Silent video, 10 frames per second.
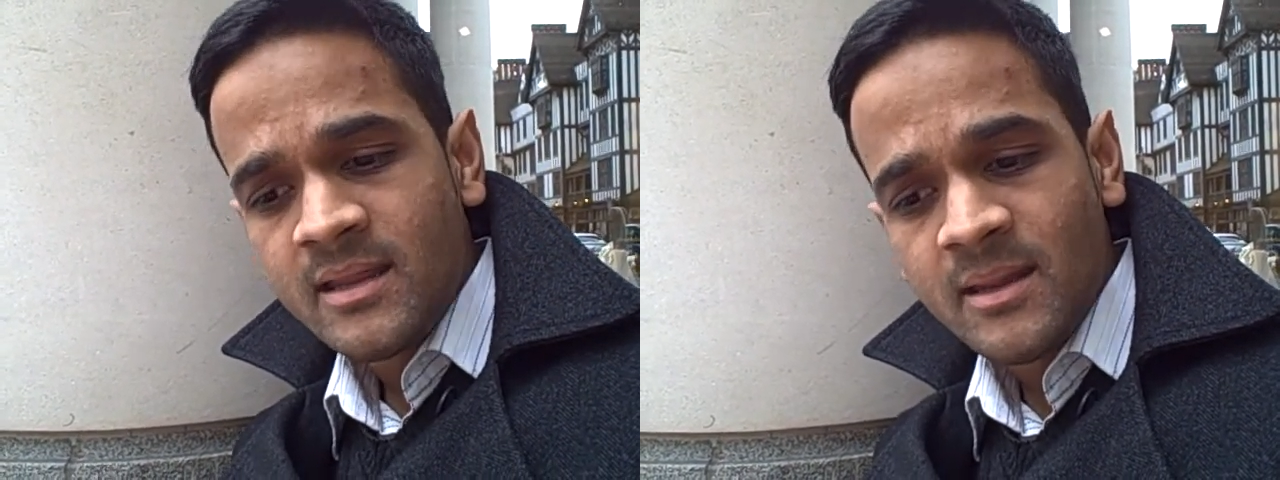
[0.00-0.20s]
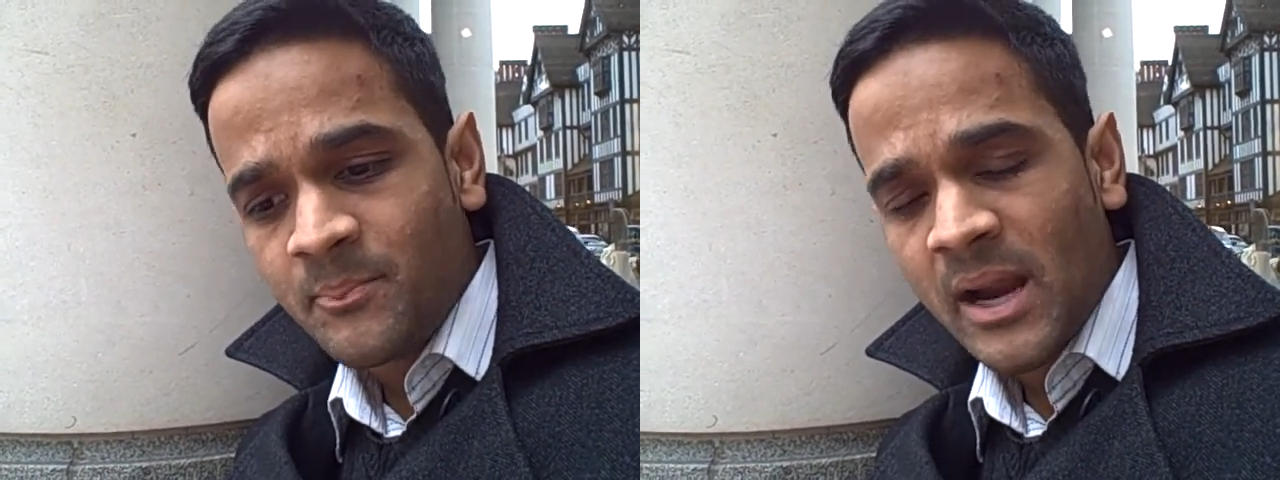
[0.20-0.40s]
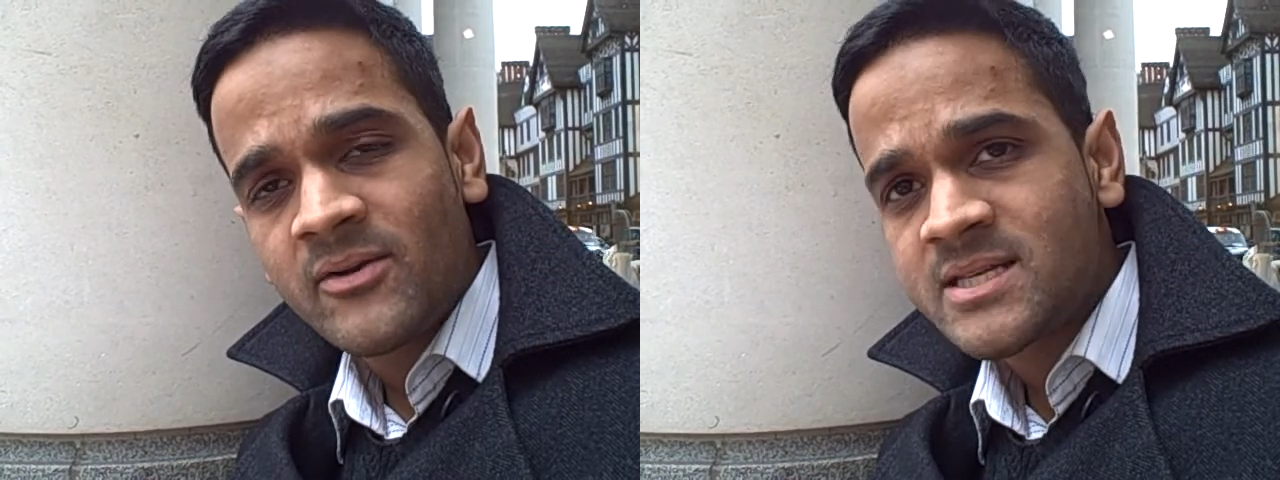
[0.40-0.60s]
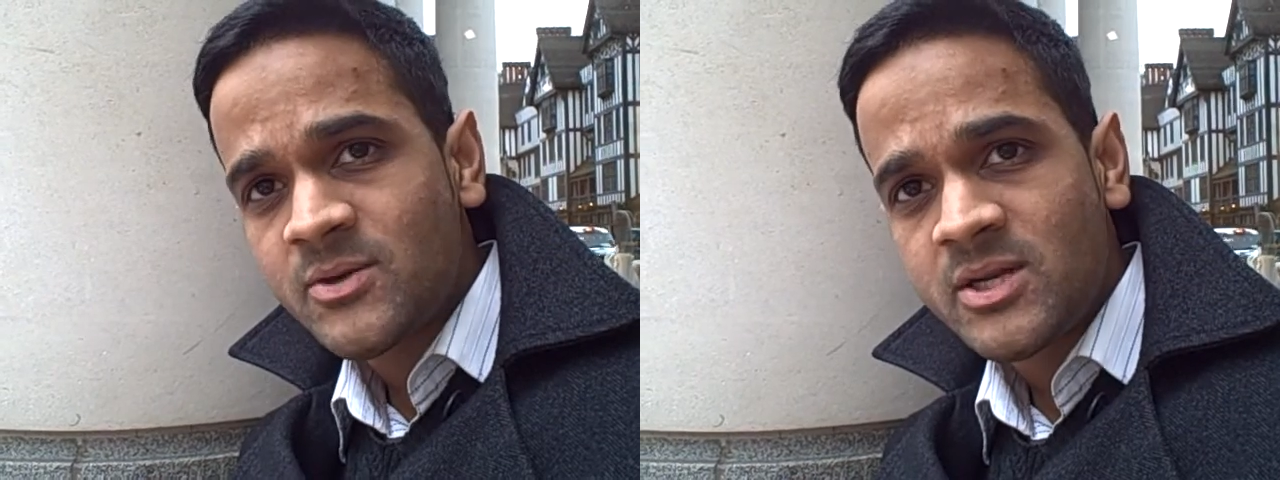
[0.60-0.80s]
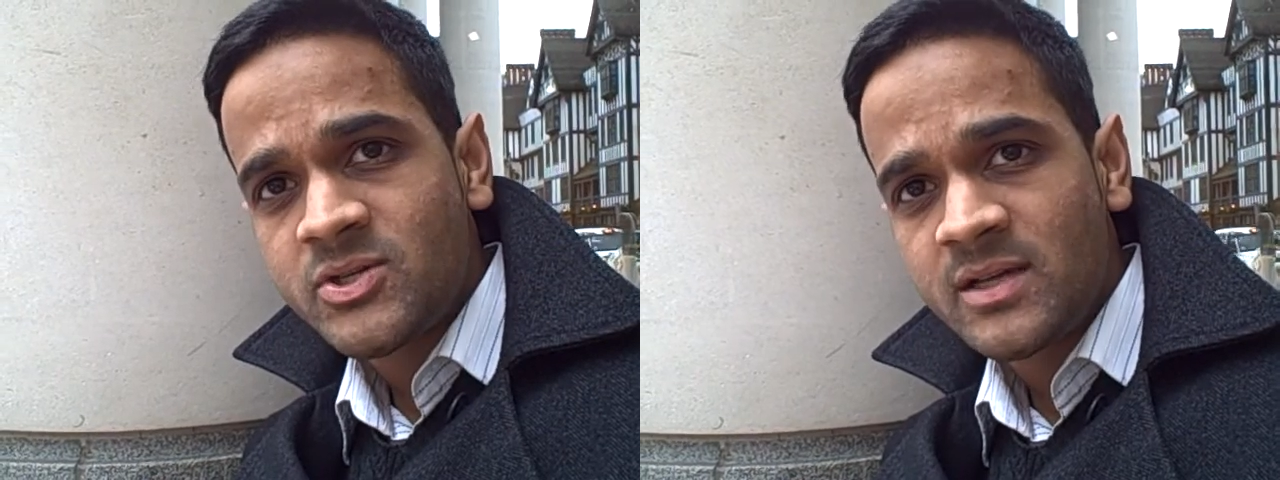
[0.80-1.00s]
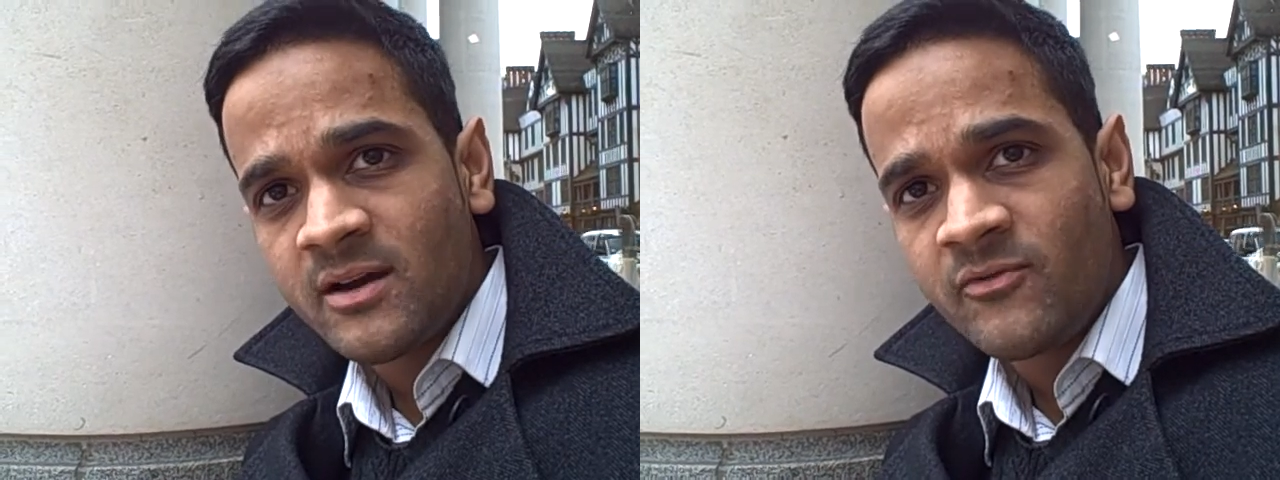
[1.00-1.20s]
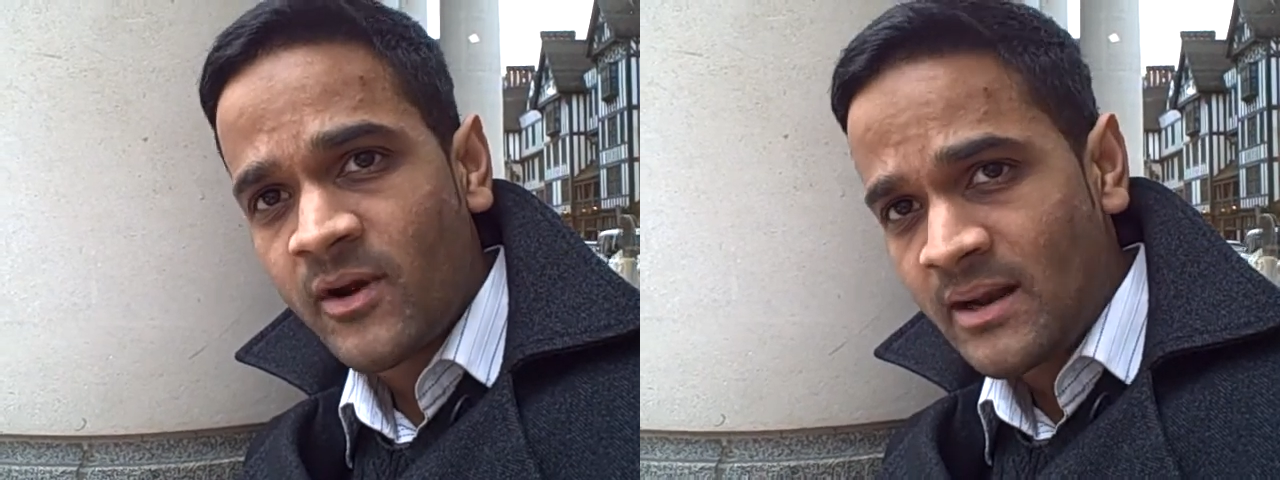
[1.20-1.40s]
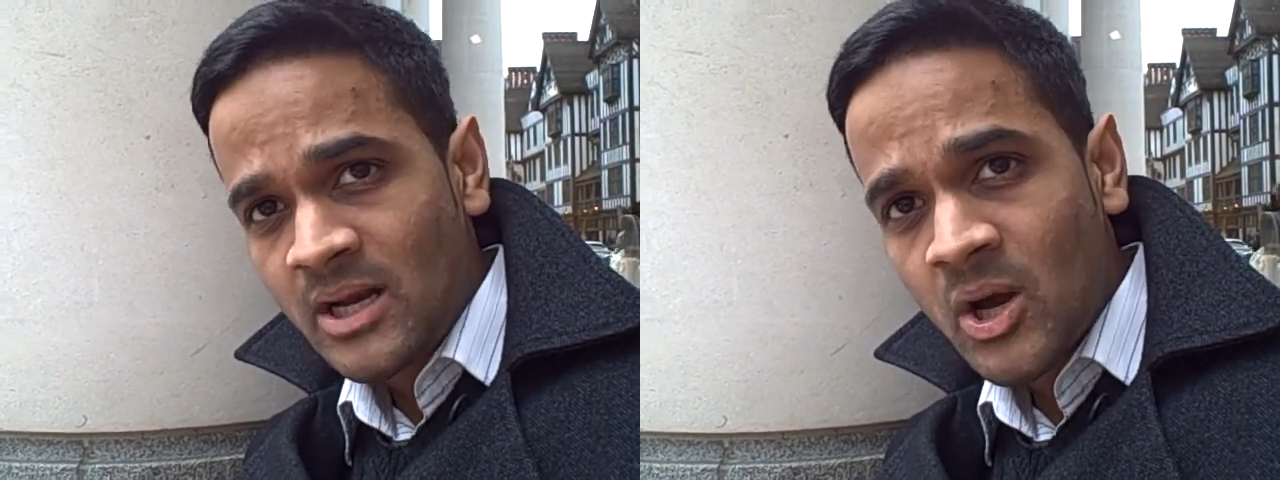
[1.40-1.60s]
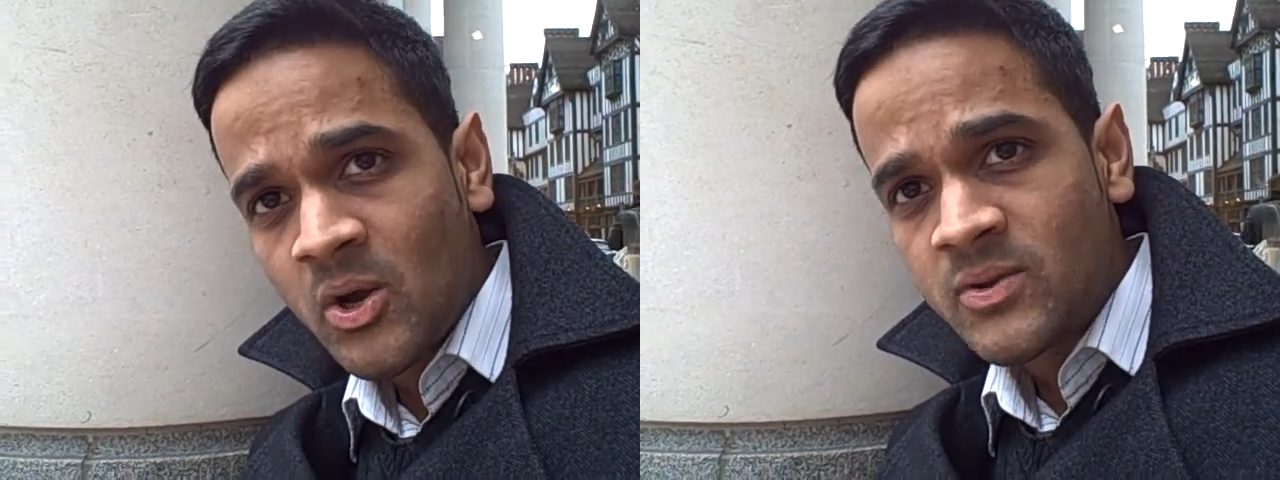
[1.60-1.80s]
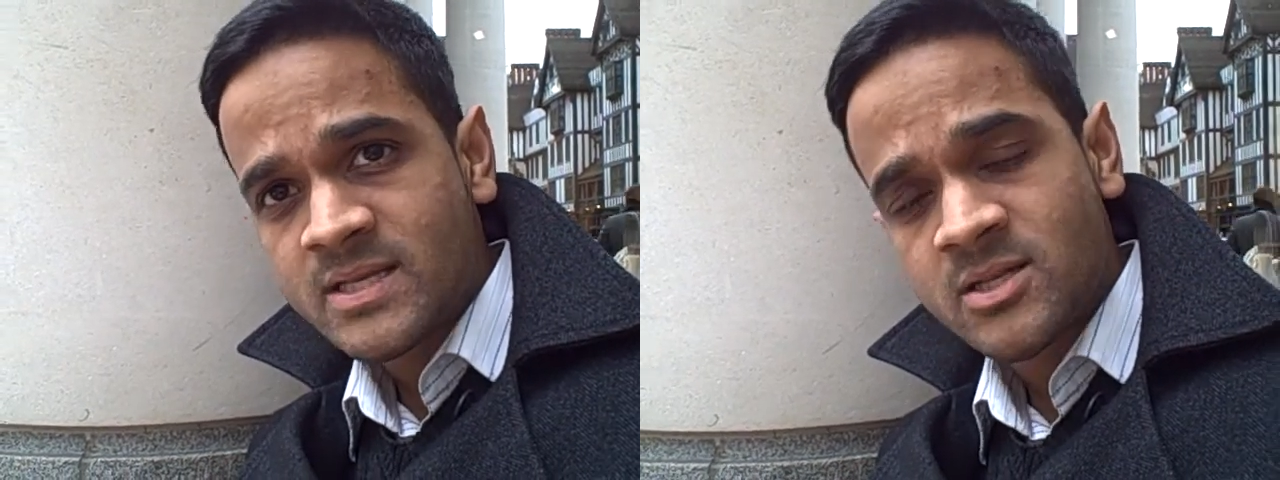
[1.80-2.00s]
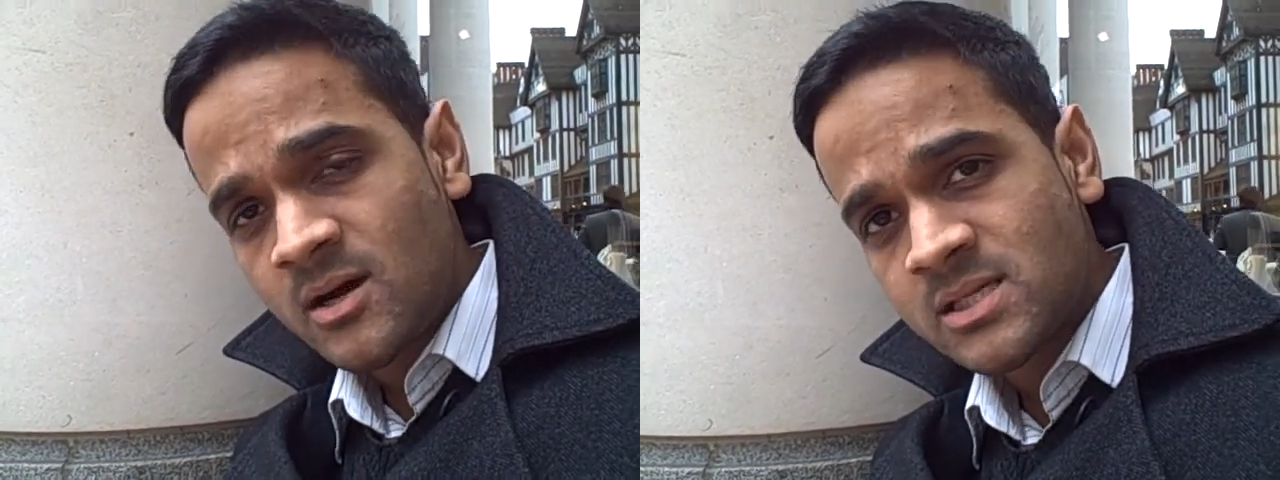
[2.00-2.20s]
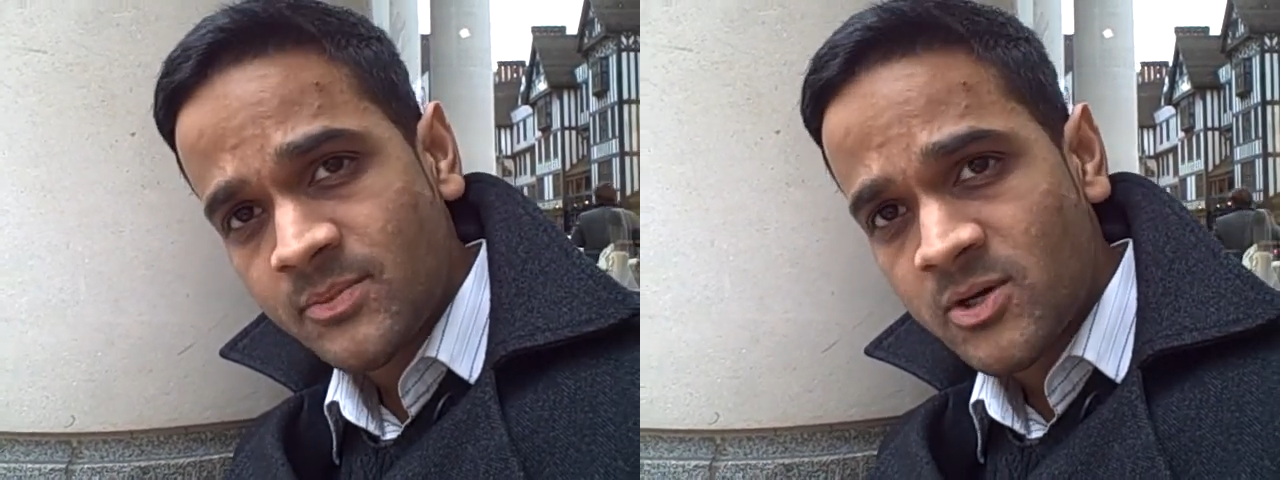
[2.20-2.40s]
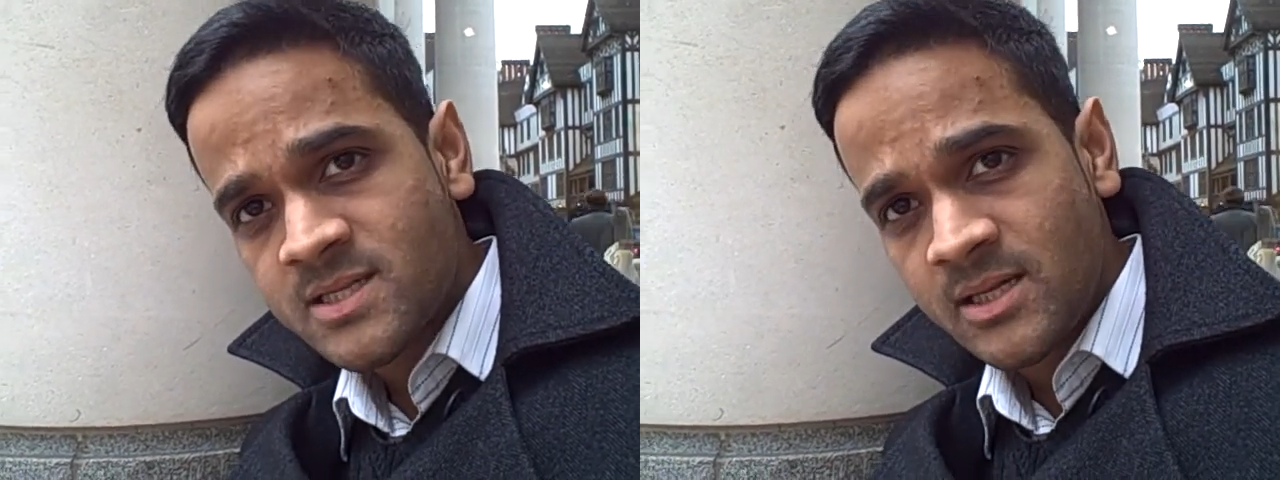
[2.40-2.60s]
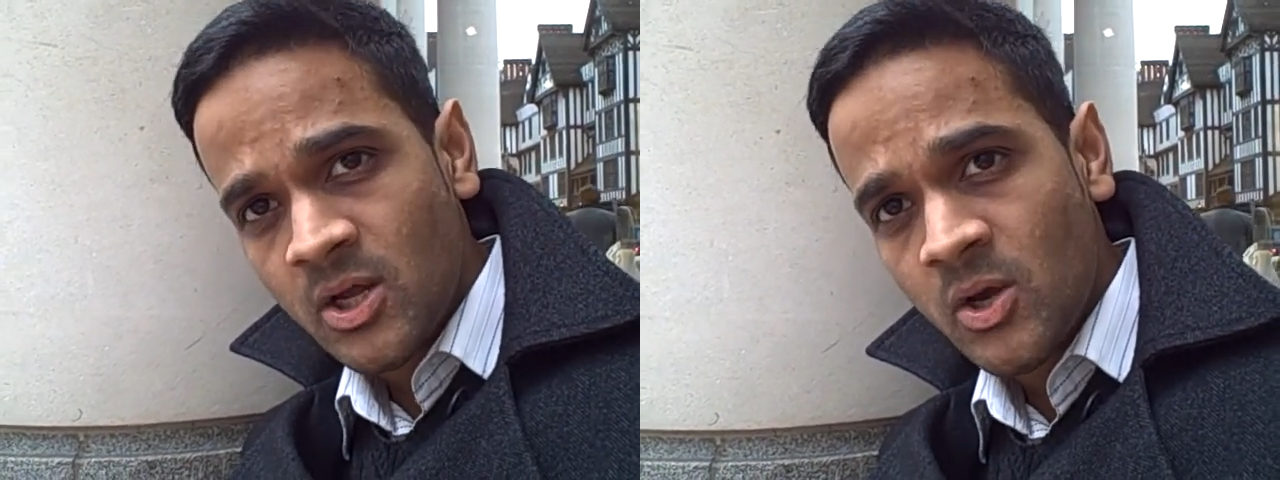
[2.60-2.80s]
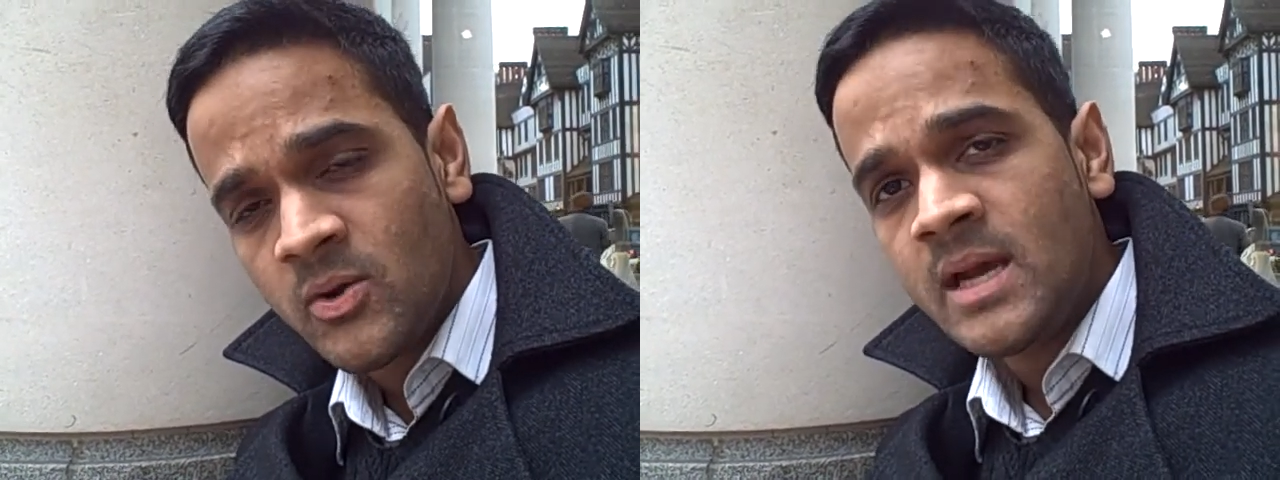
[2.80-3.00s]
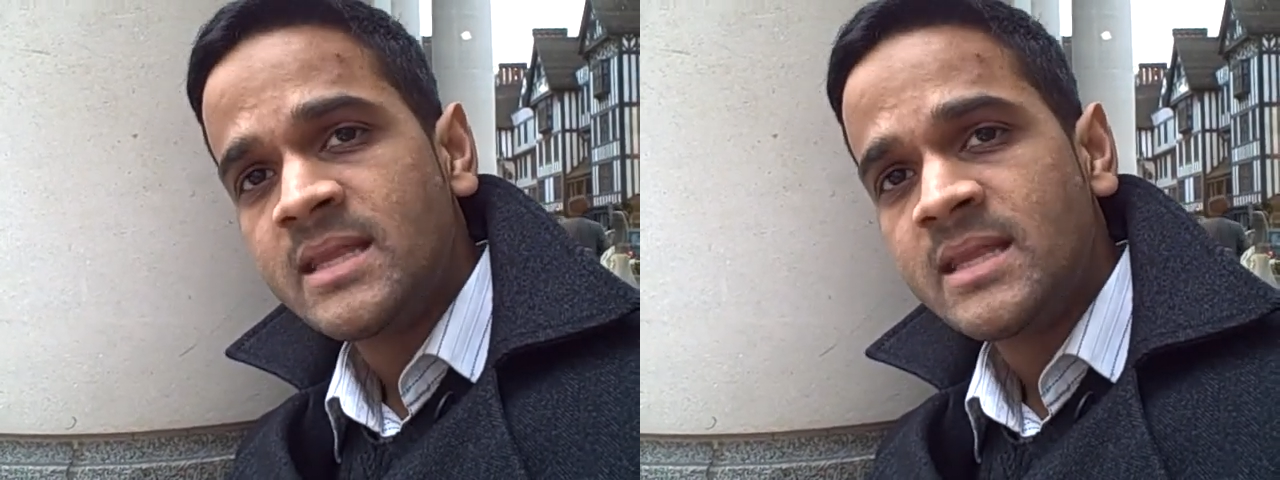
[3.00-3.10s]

the barriers to entry are very low the startup costs are low